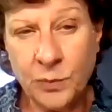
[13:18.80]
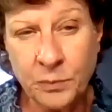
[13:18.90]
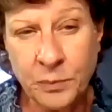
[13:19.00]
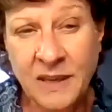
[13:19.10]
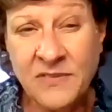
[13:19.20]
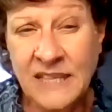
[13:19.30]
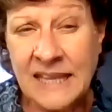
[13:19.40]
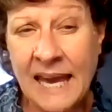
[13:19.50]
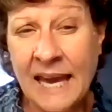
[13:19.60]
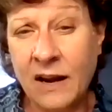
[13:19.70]

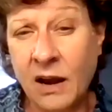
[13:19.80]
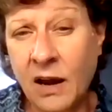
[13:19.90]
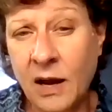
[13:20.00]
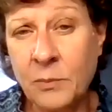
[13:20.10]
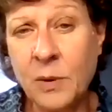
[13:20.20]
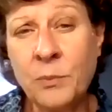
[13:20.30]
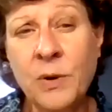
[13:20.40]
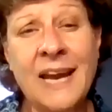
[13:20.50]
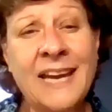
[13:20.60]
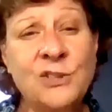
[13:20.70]
beefing that up.
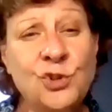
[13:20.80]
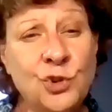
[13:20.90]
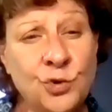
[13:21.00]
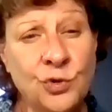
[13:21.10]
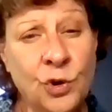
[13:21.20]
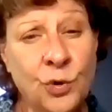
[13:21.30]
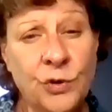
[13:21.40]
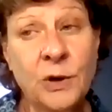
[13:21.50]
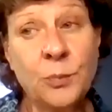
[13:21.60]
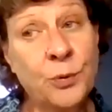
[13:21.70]
But I do know
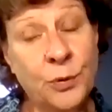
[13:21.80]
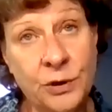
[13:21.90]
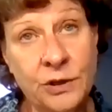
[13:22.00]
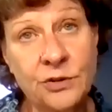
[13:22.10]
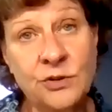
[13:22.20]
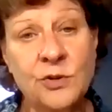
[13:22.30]
that employers,